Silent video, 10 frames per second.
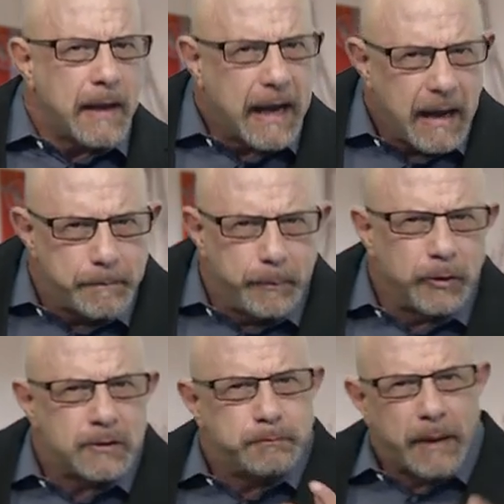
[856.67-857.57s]

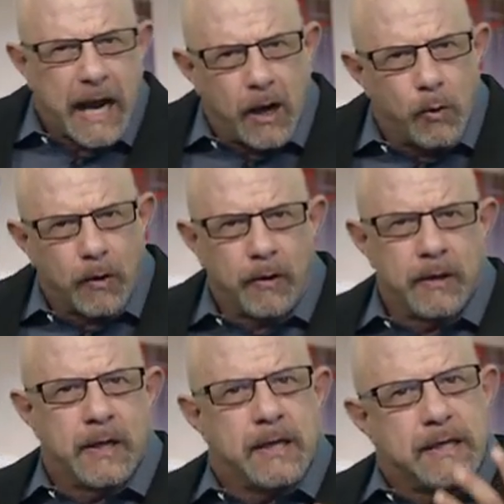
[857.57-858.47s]
Apple's power
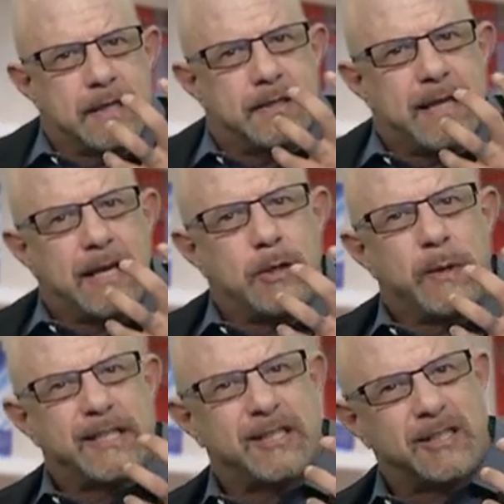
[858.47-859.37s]
is that you
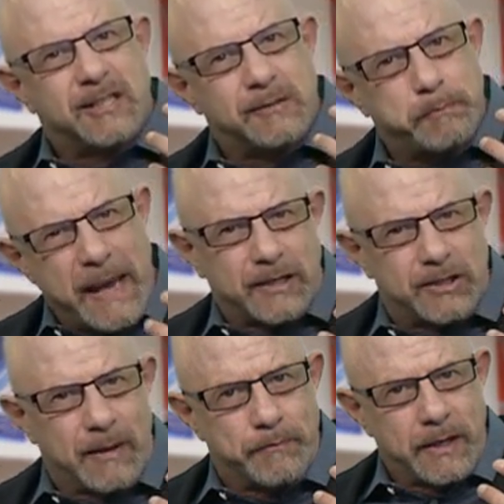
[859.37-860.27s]
expect
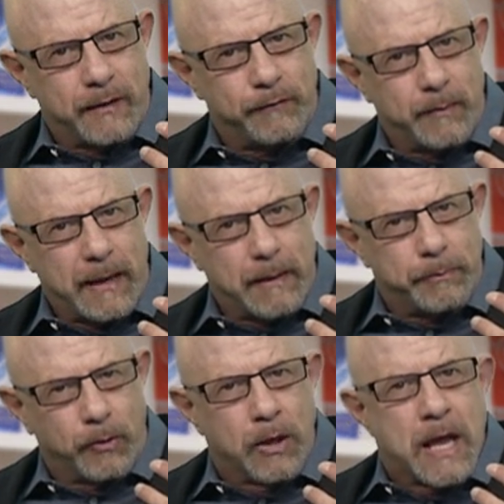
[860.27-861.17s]
something from
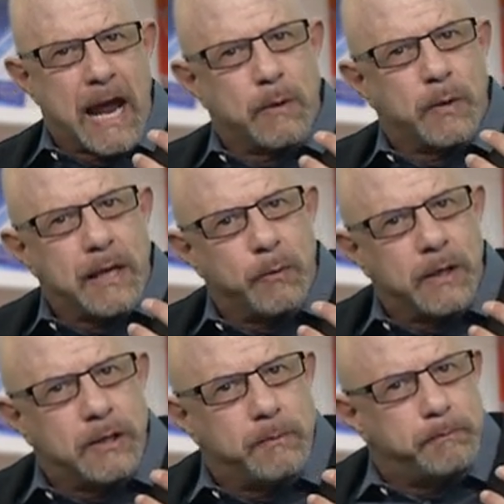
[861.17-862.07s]
Apple, and when they
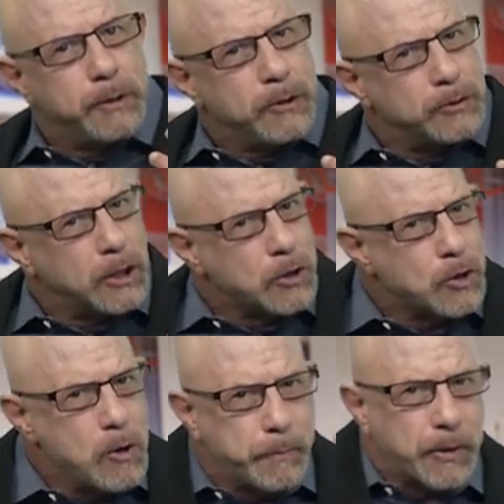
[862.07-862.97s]
produce a
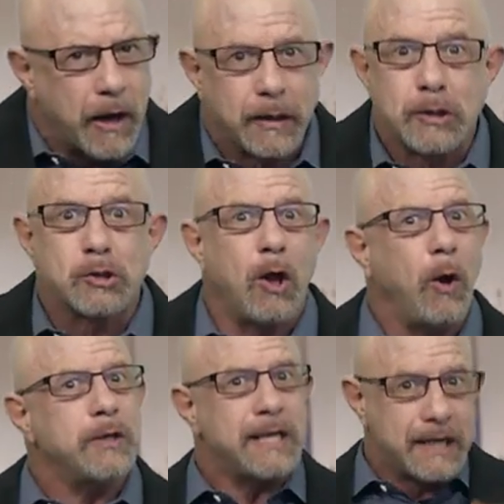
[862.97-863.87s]
new product, as
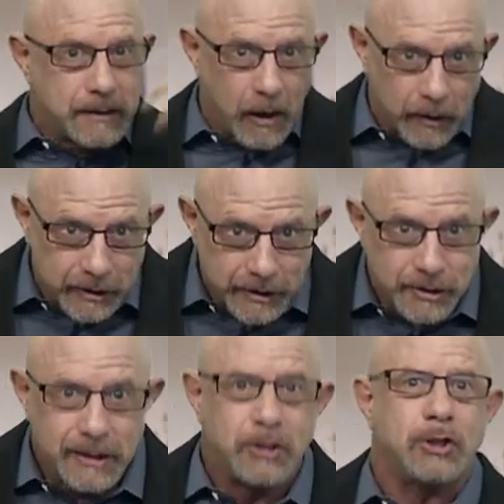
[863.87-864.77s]
long as they are
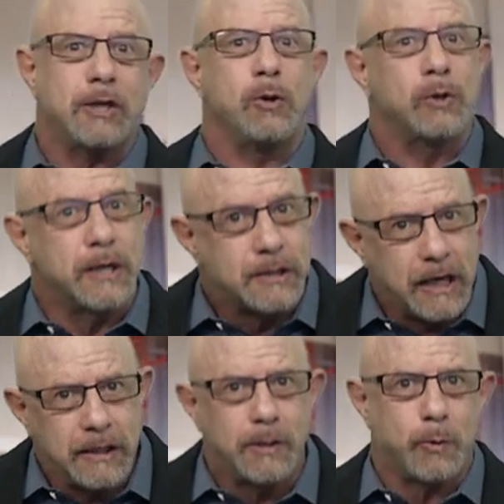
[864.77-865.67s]
consistent, you'll
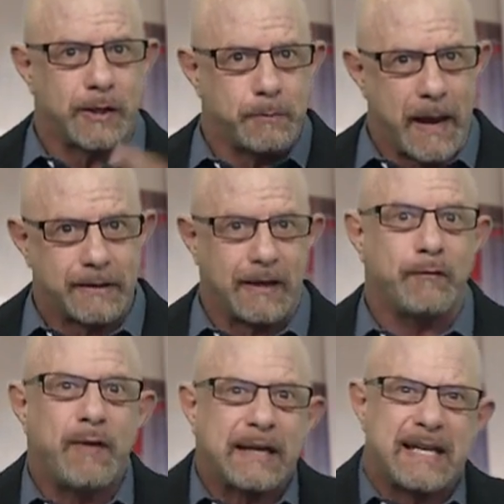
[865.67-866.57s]
continue to expect it. In
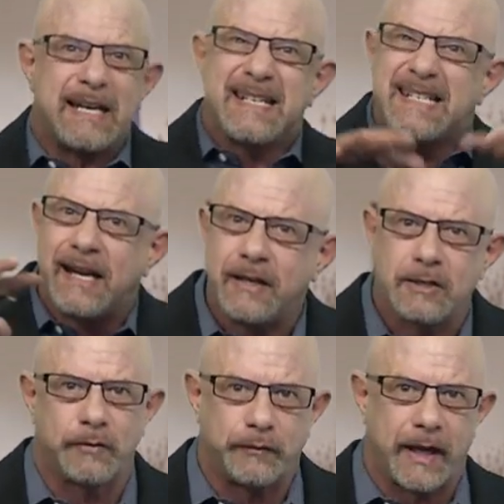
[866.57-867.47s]
fact, it
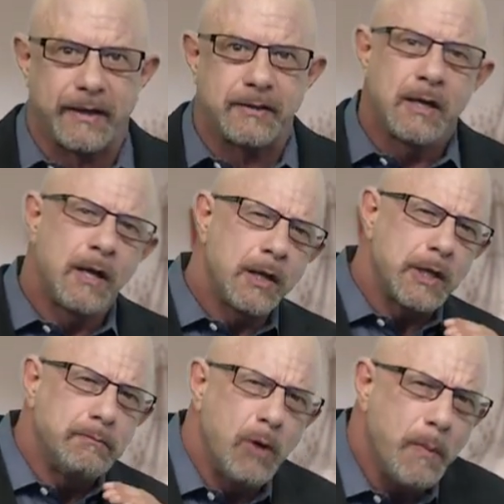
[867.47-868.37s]
intensifies.
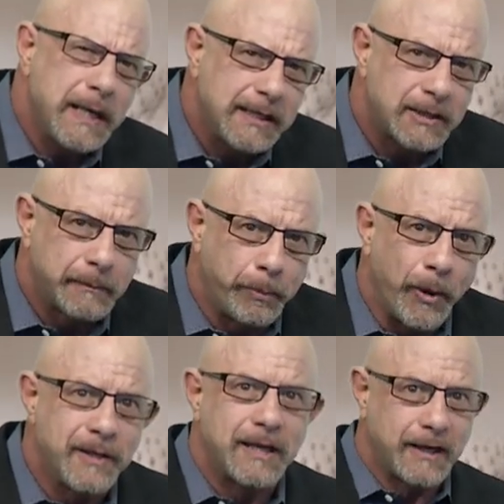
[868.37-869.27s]
The moment it
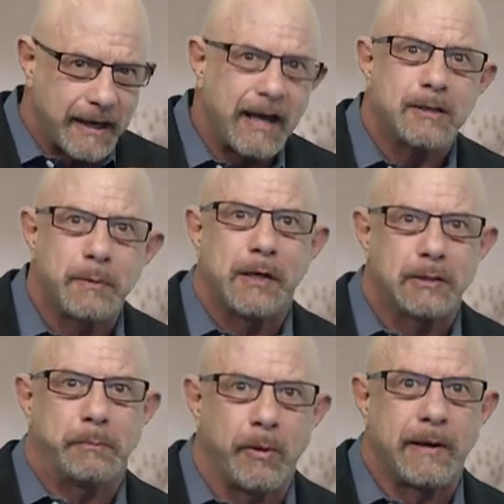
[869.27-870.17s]
disappoints, and it has been
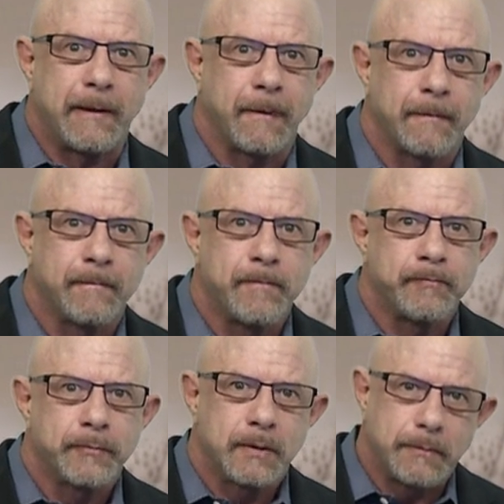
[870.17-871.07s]
disappointing,
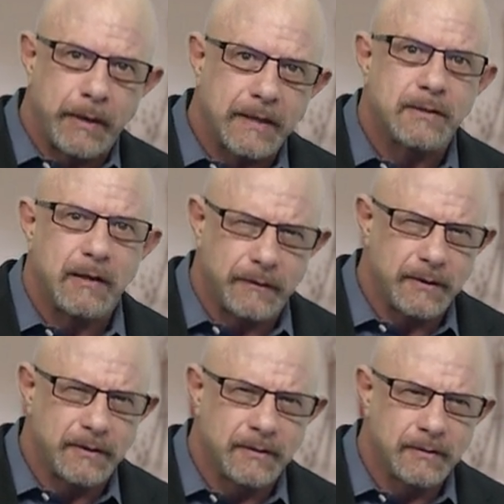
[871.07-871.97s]
the brand
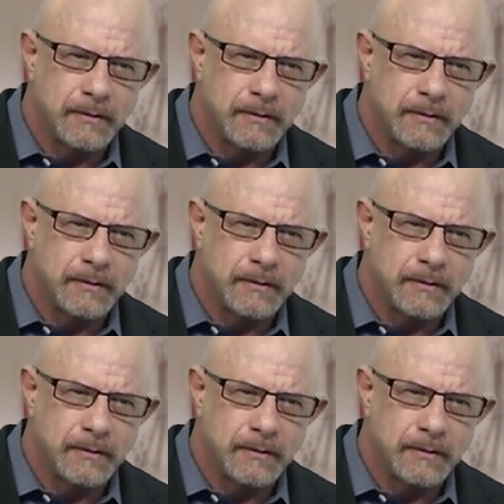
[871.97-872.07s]
suffers.